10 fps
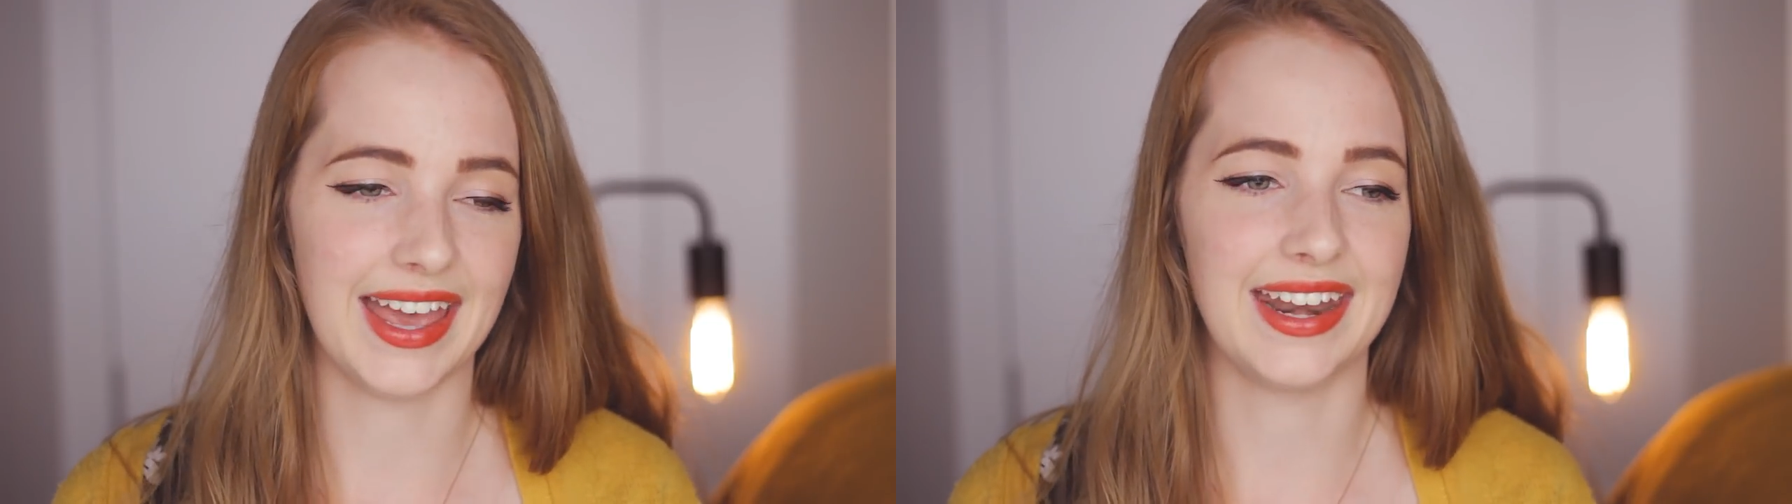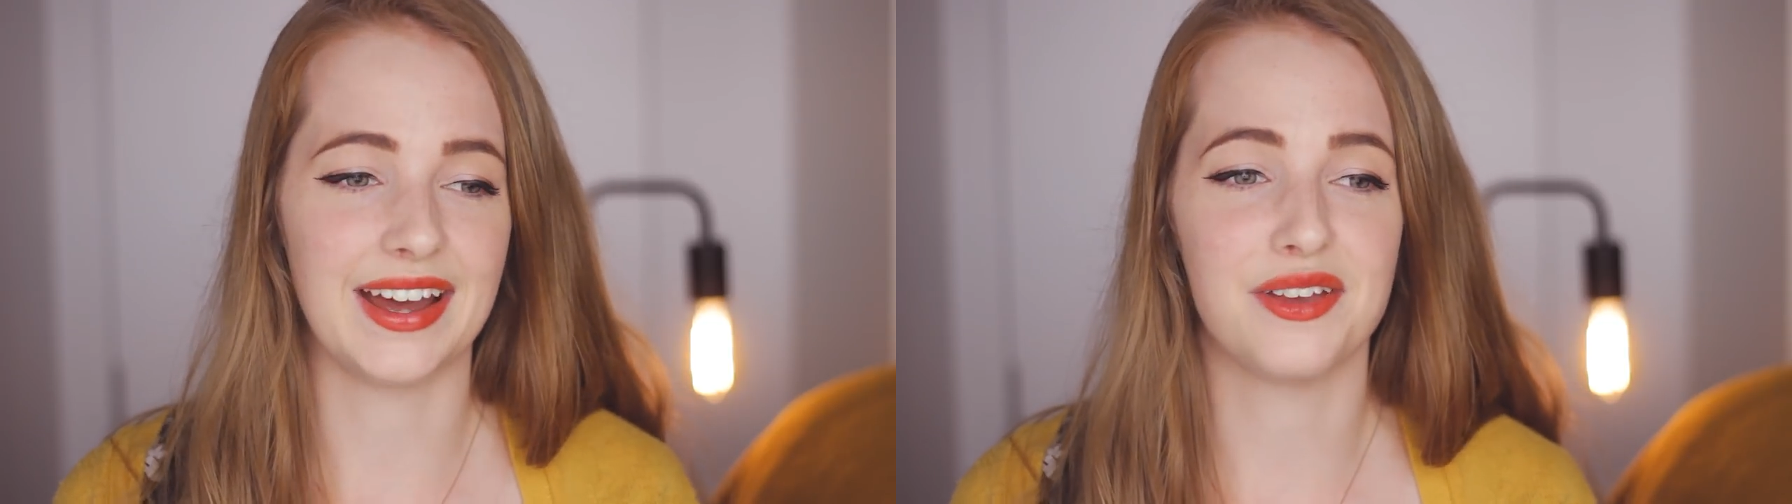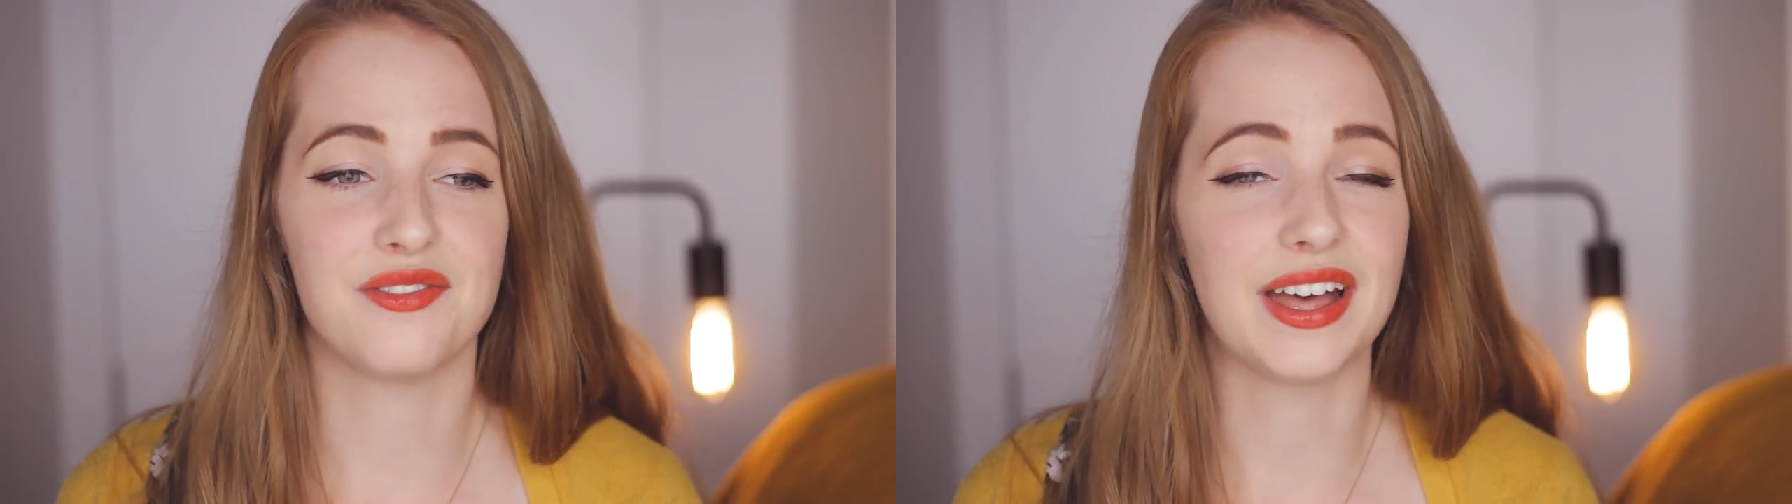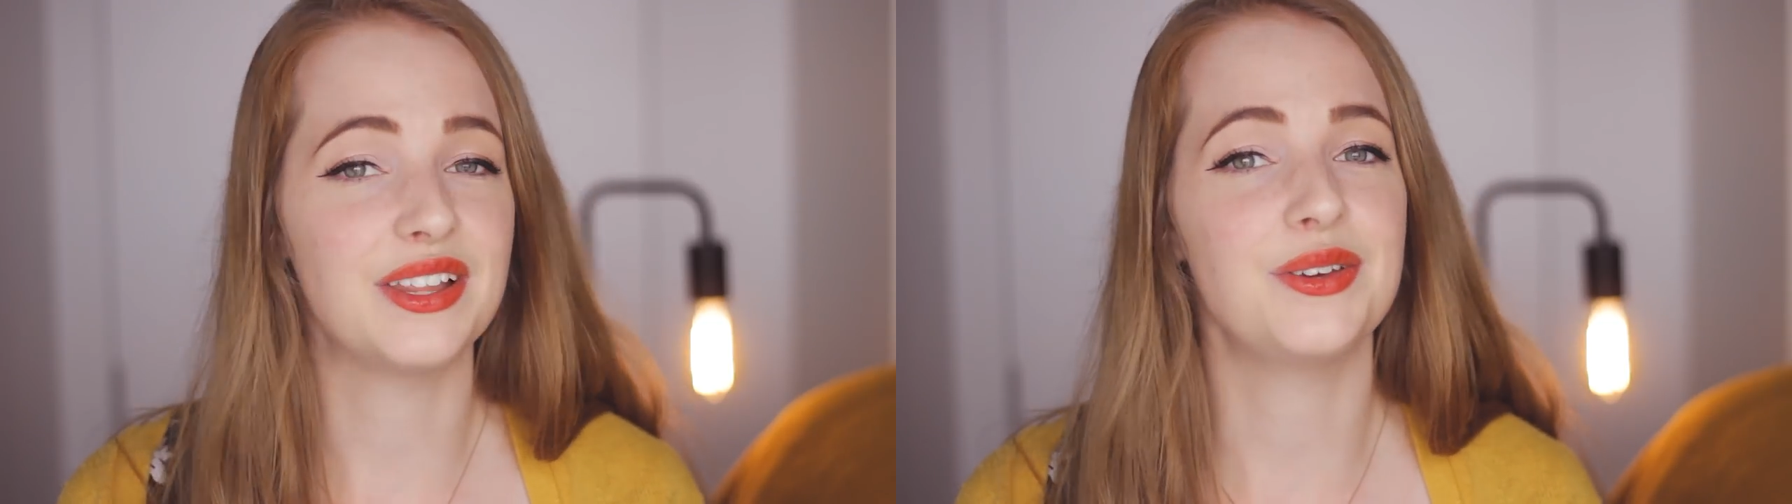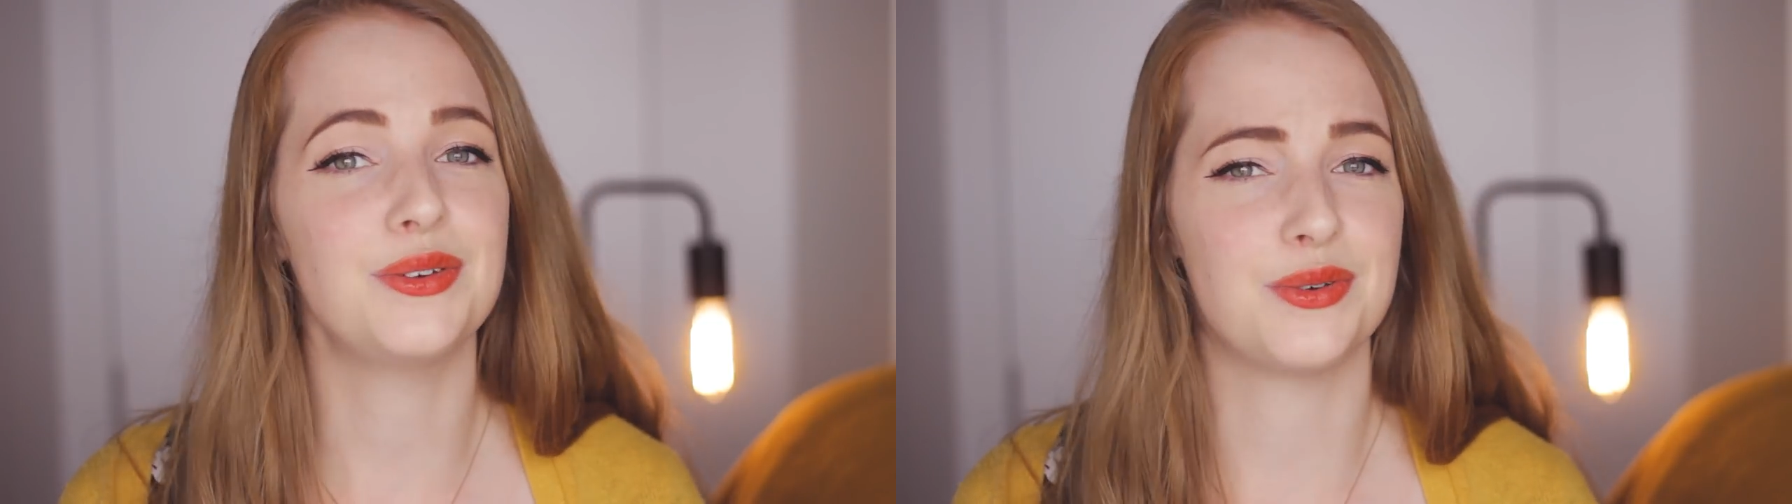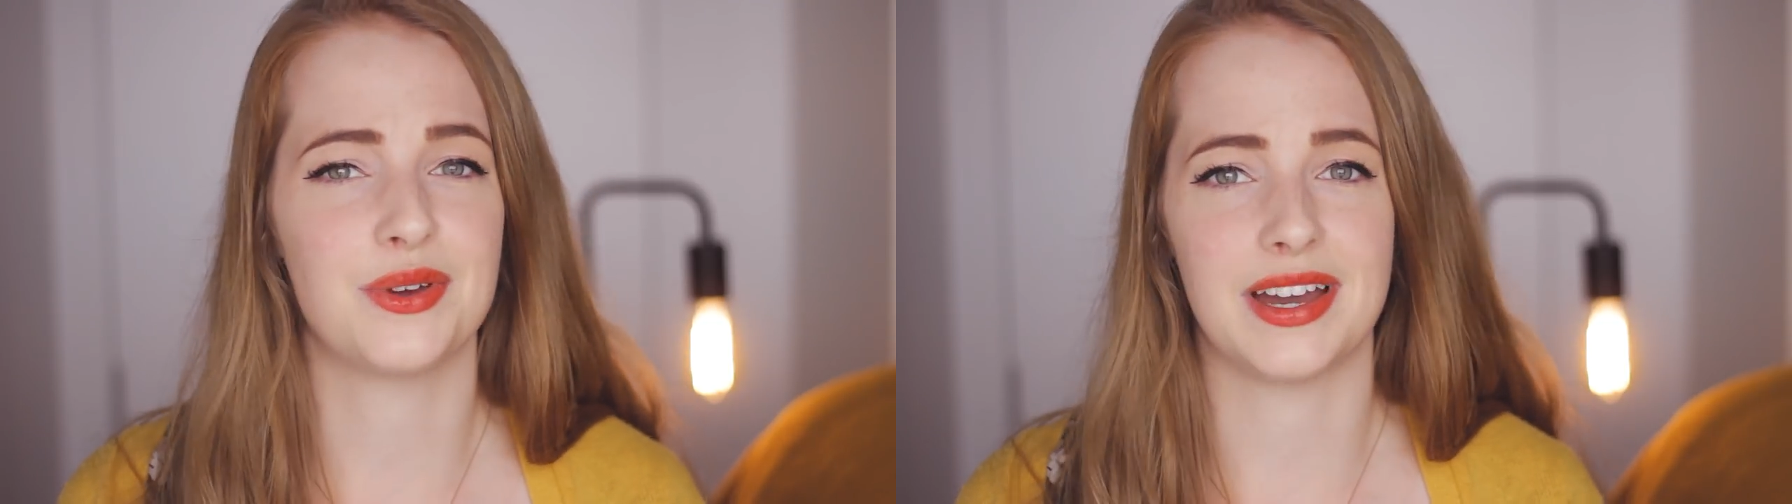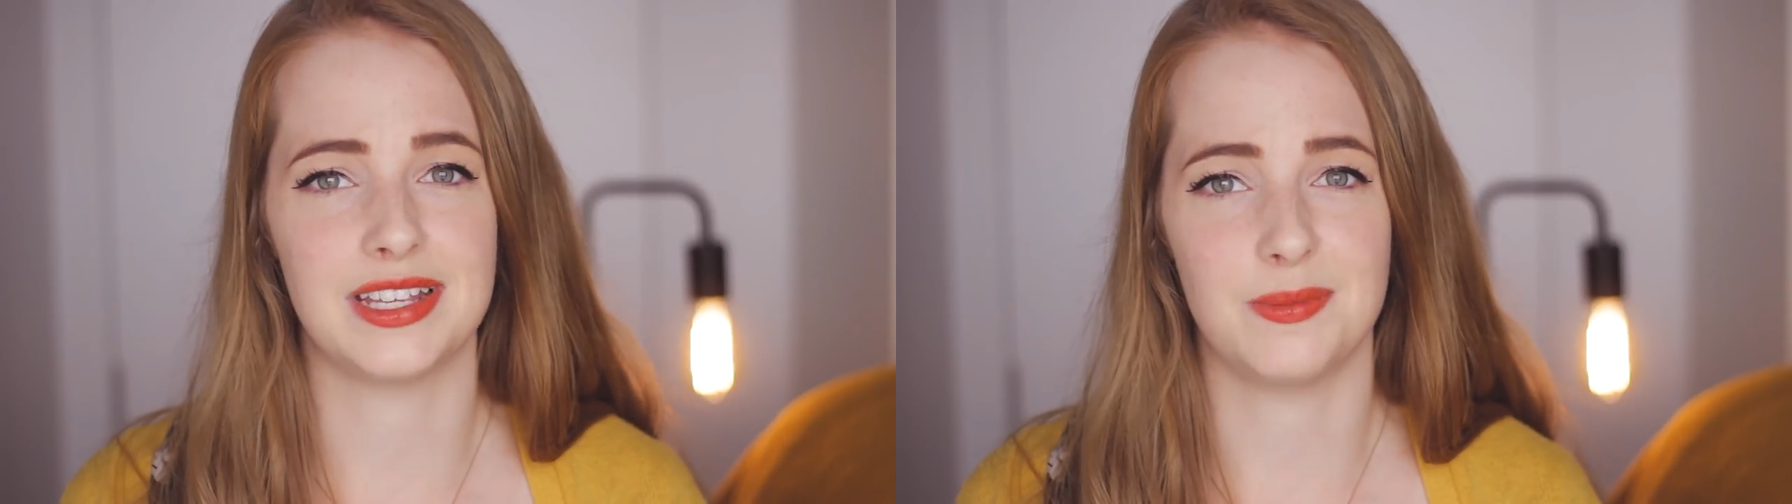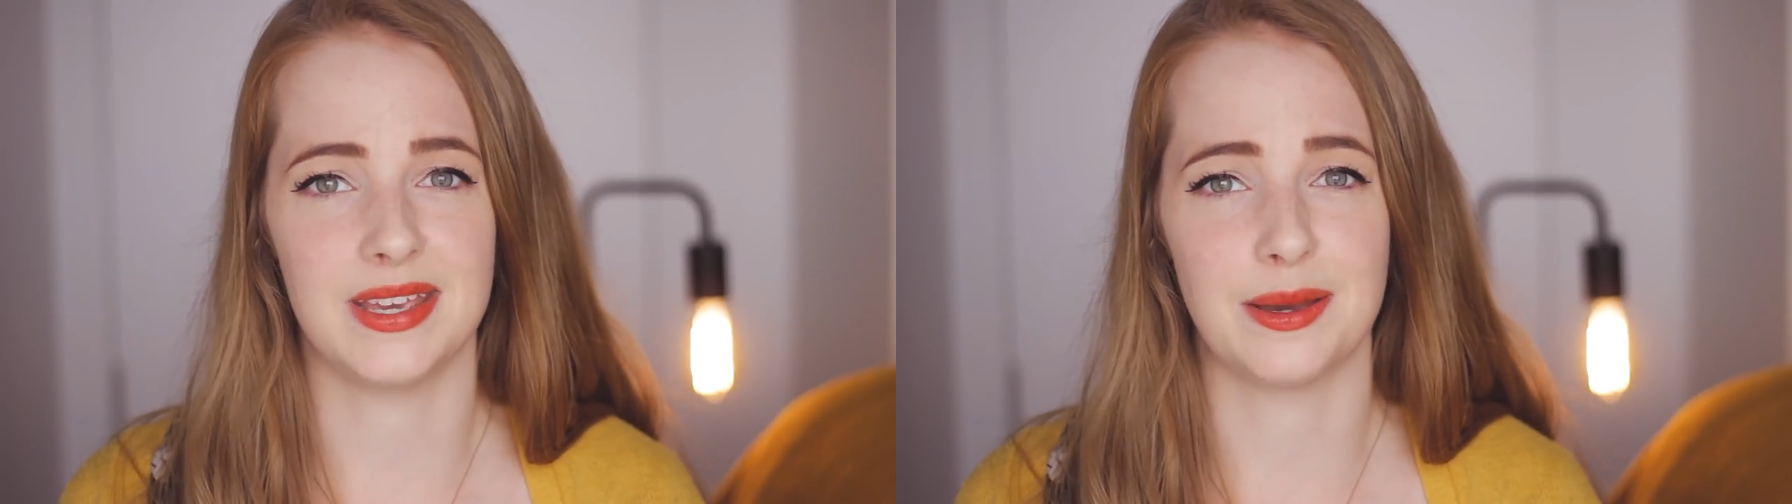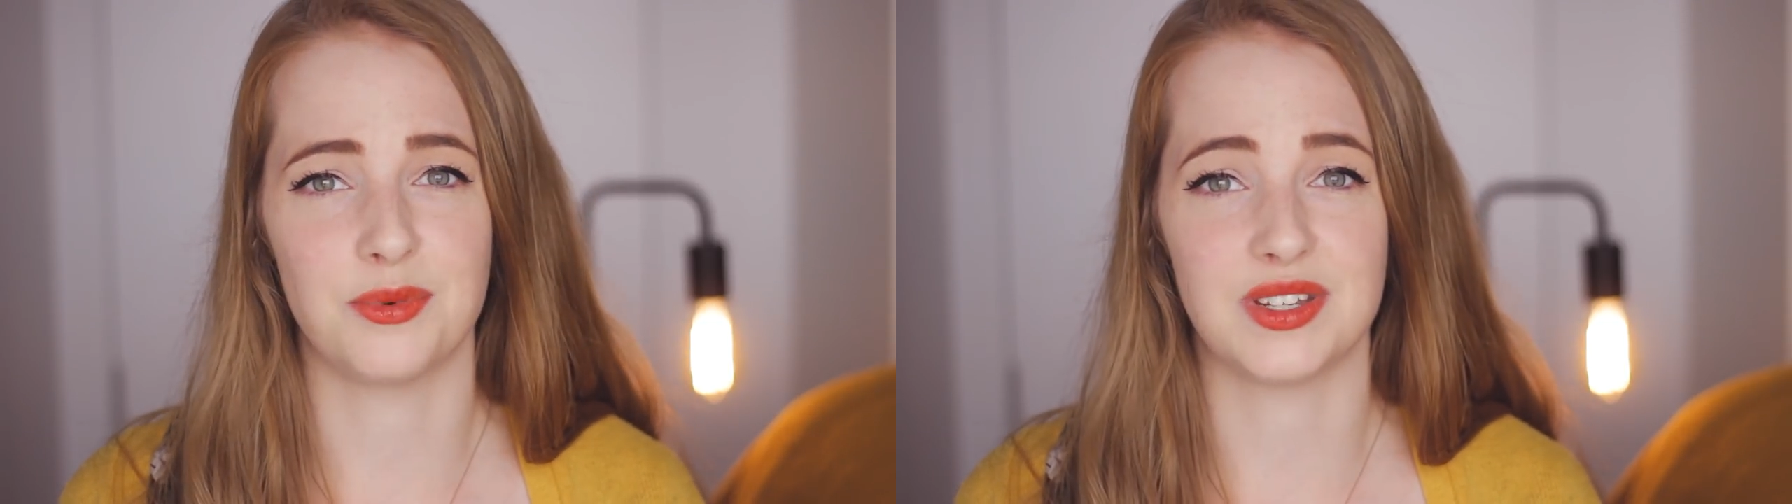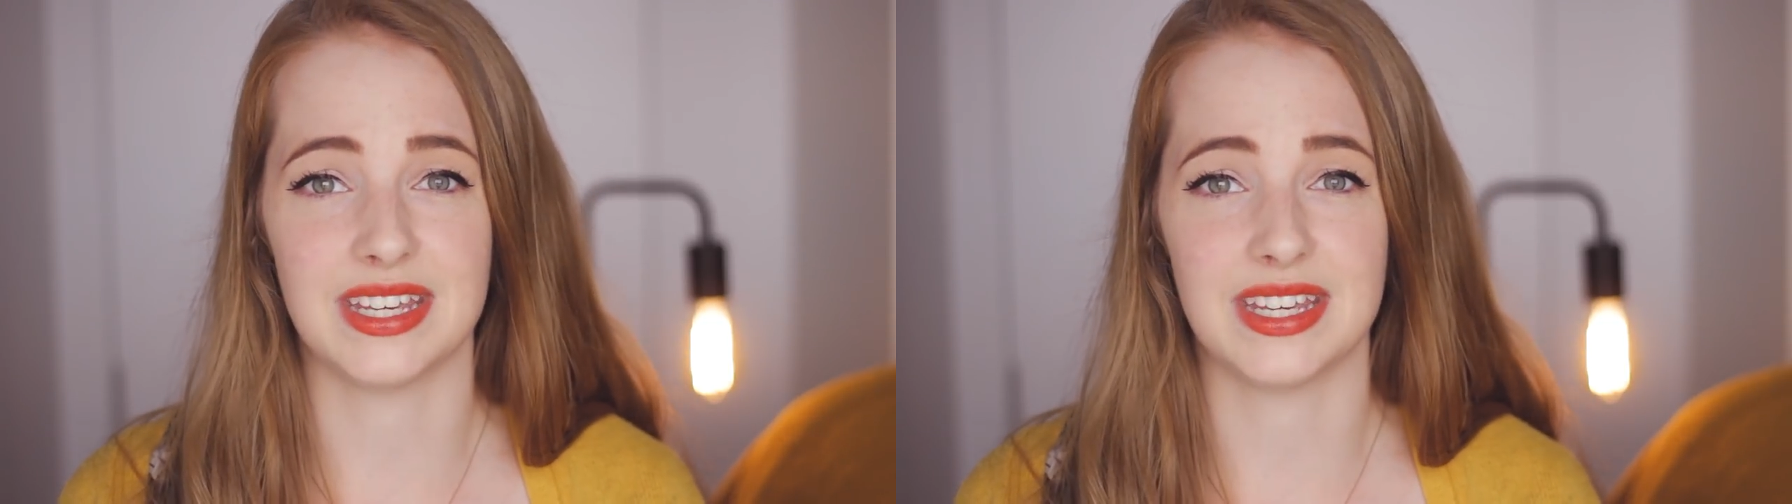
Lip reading: and I value you guys being able